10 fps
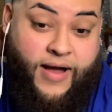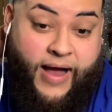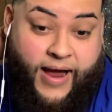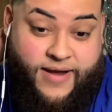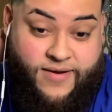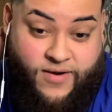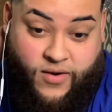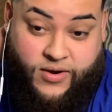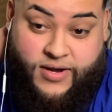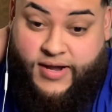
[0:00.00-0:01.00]
I know
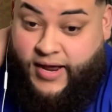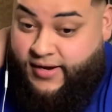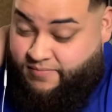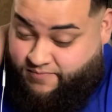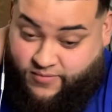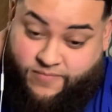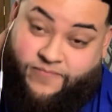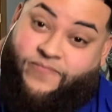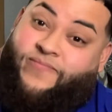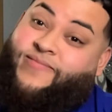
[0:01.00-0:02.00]
you did not.
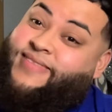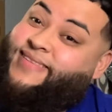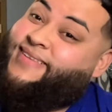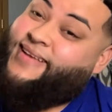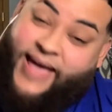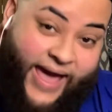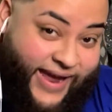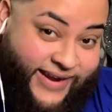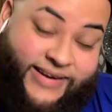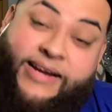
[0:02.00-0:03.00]

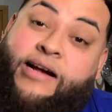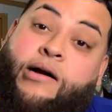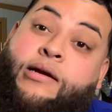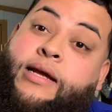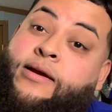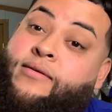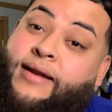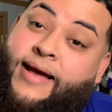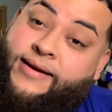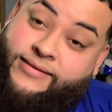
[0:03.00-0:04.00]
Hey, I ain't gonna
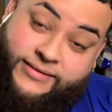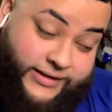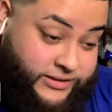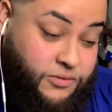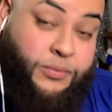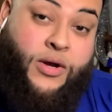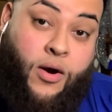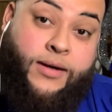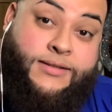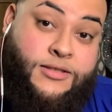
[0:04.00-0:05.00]
lie. Like, to be
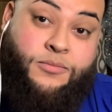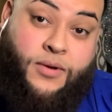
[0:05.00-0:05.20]
honest,